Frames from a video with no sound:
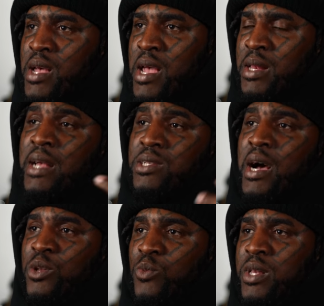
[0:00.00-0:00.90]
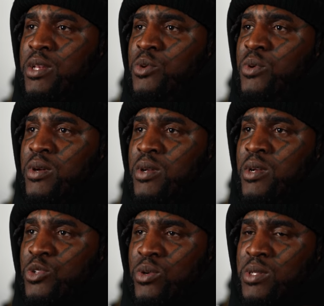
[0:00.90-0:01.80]
And that's kind of what he doing.
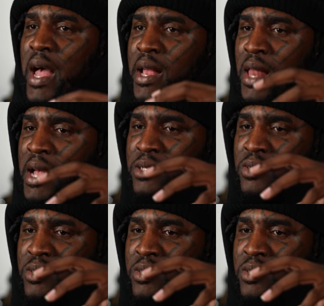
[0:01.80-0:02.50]
So it's like let's